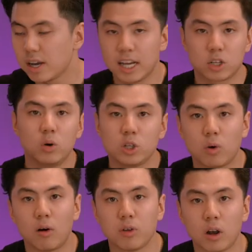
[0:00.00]
it's only
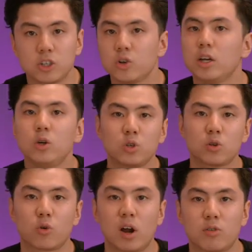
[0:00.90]
$12, you can use it
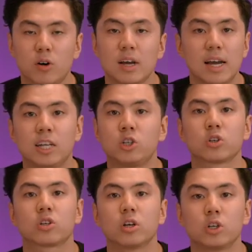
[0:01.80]
forever and
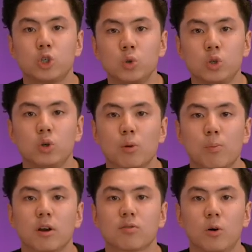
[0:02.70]
just shoot your
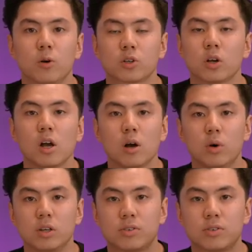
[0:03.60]
product photos with